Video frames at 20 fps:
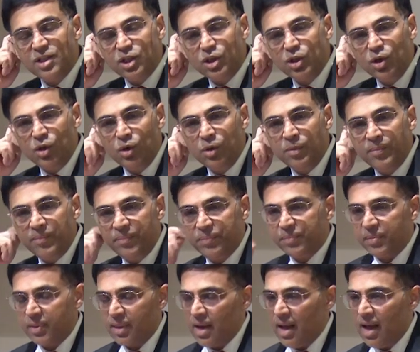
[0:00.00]
so
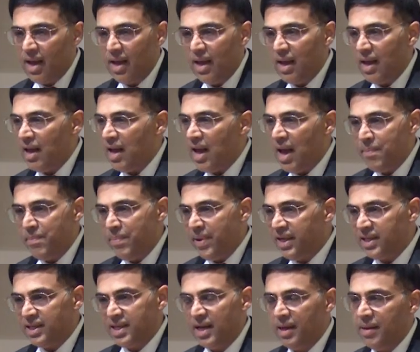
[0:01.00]
I
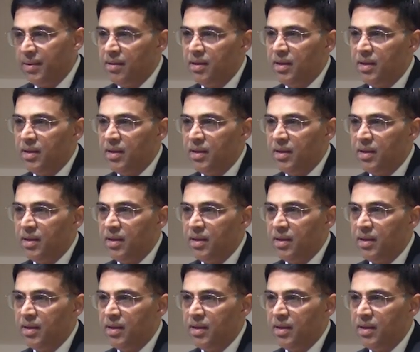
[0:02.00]
picked